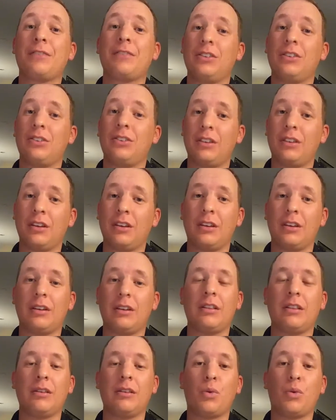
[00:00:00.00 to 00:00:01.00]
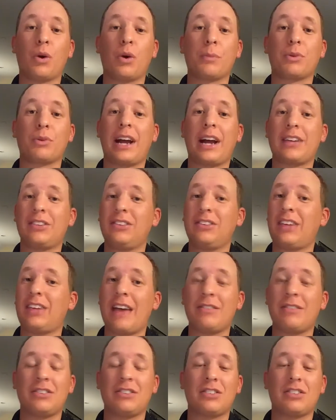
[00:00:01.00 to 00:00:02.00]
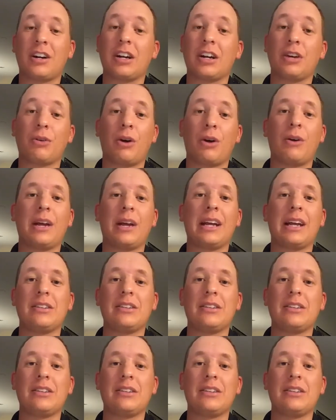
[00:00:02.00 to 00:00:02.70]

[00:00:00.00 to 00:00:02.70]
because the warm grasses haven't started growing,